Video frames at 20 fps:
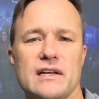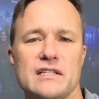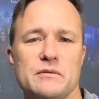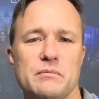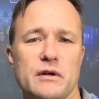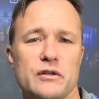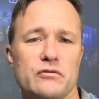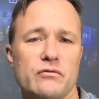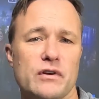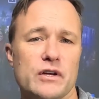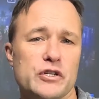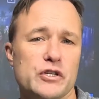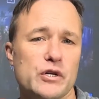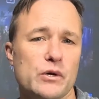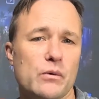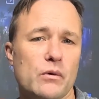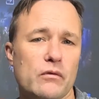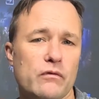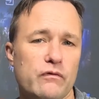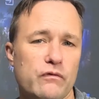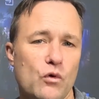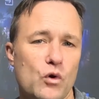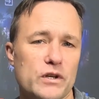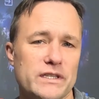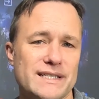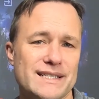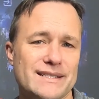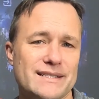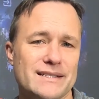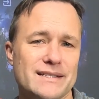aspect ratio of
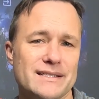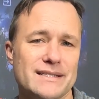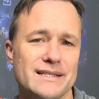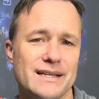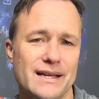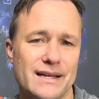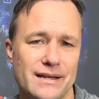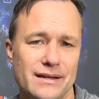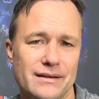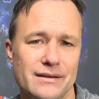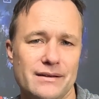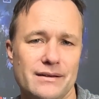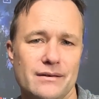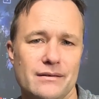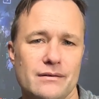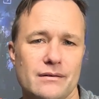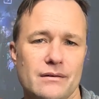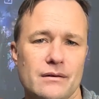14:10.